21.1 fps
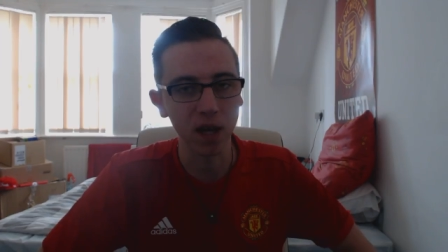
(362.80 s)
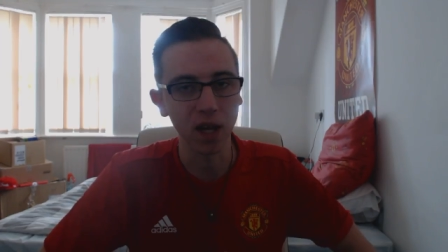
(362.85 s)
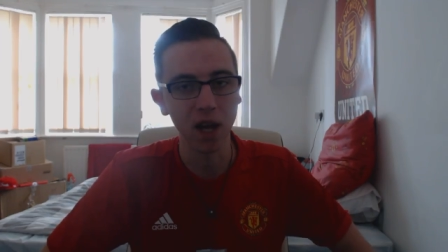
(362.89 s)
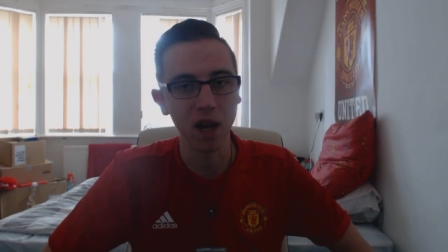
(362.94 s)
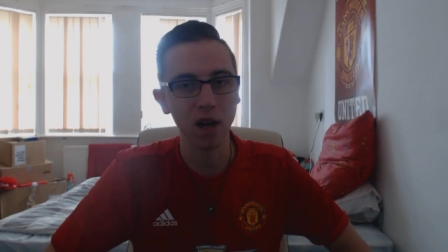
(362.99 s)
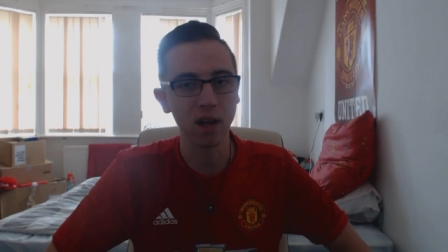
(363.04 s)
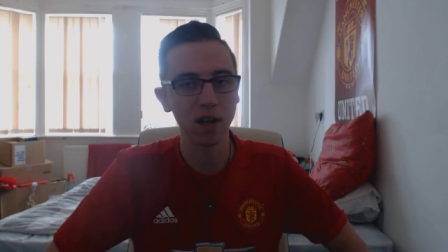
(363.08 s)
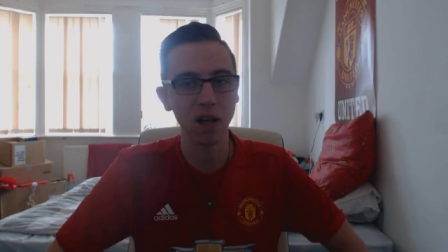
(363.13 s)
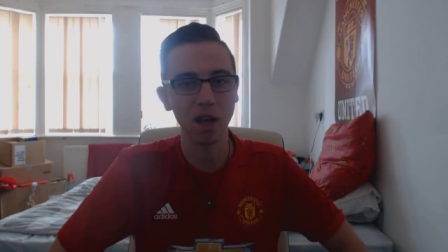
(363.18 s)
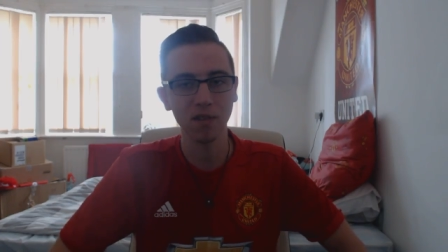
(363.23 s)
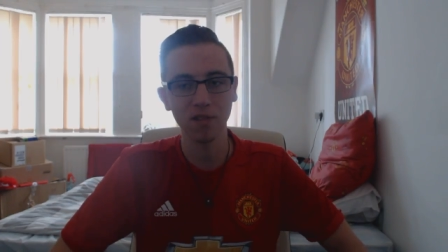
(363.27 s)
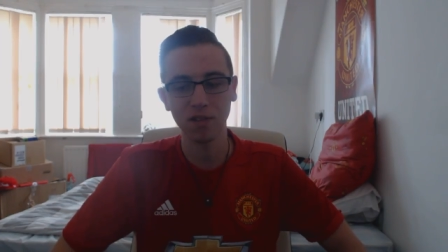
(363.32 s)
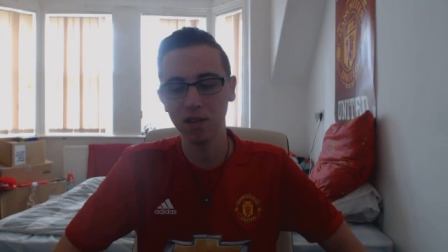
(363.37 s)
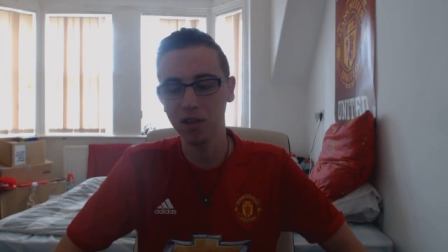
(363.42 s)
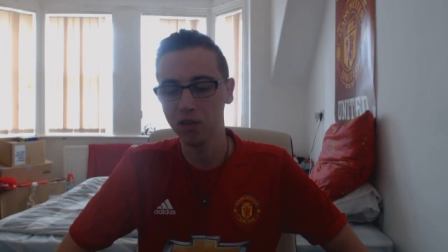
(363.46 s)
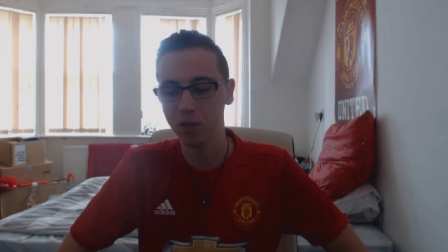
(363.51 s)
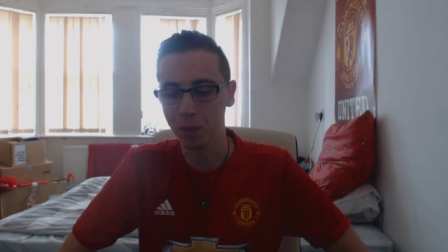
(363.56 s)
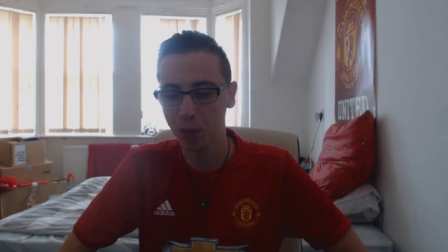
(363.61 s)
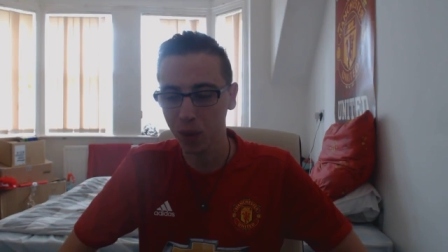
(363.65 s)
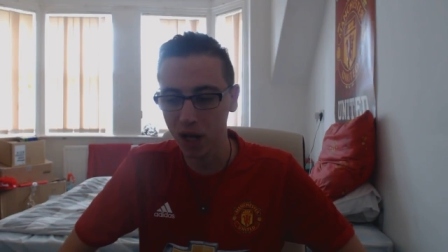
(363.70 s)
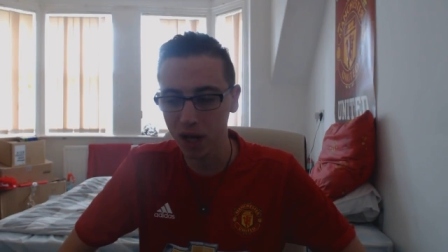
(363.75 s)
he had last
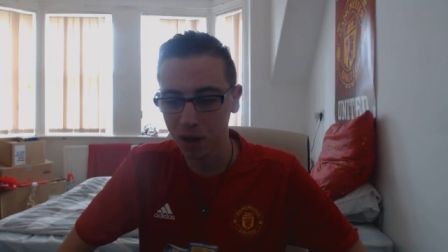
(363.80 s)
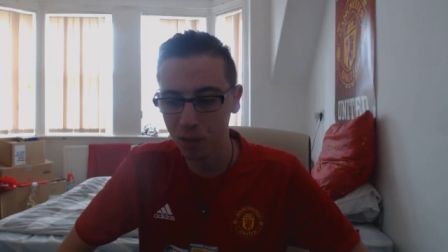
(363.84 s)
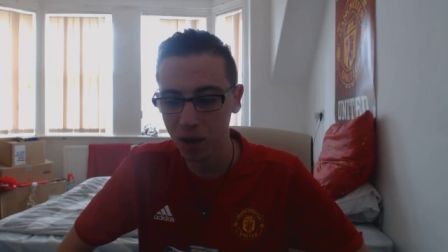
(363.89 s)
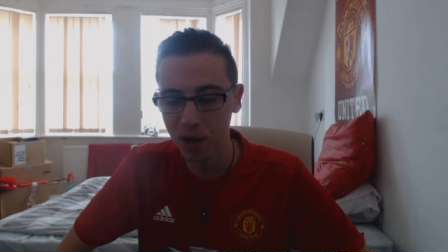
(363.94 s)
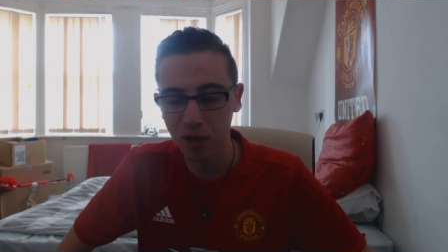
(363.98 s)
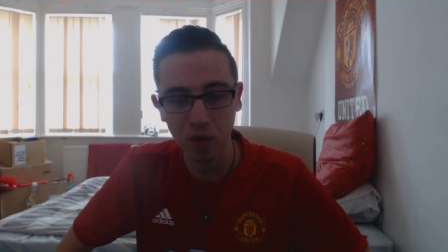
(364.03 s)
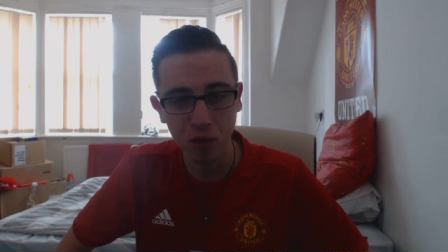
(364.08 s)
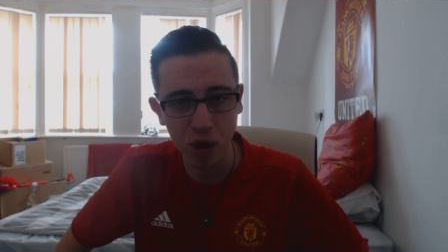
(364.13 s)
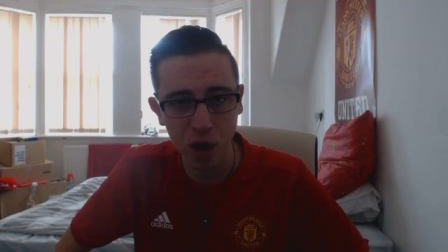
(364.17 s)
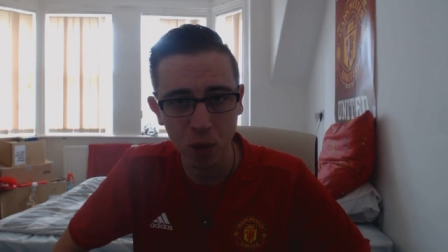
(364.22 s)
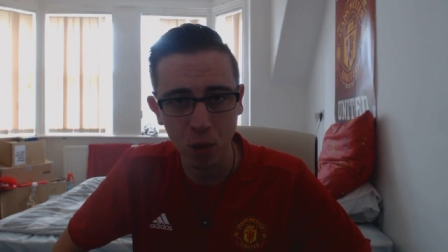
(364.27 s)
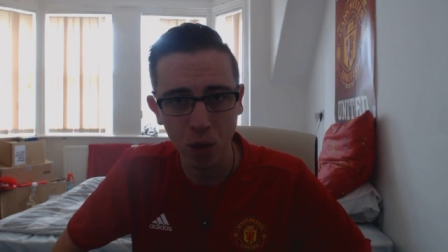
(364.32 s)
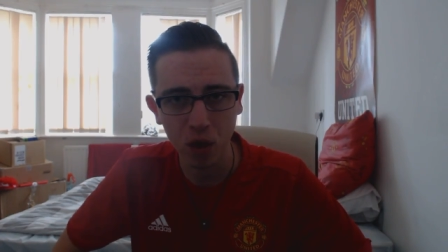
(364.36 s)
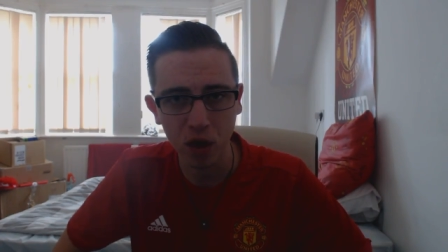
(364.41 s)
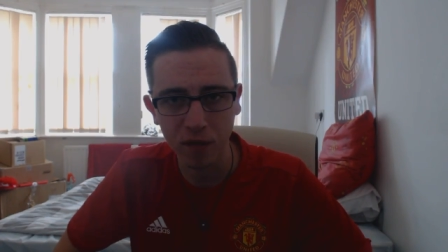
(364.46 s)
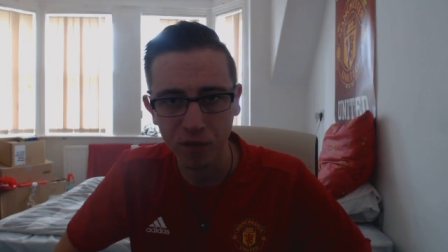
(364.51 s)
season. But anyway, three one,